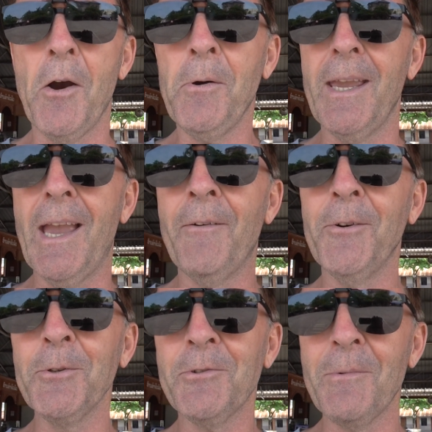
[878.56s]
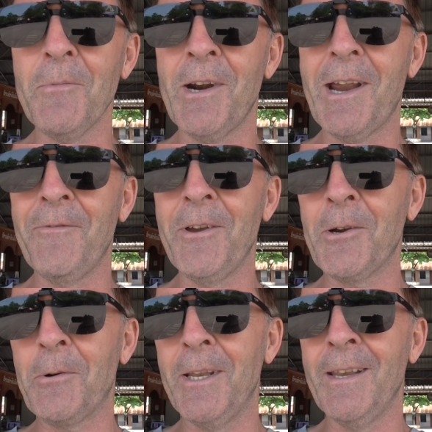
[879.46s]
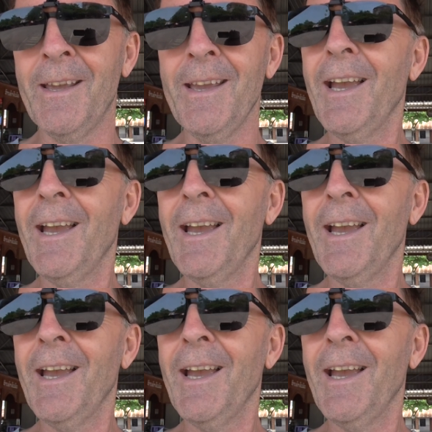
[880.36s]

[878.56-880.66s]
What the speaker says: Okay, have a good trip wherever you're going,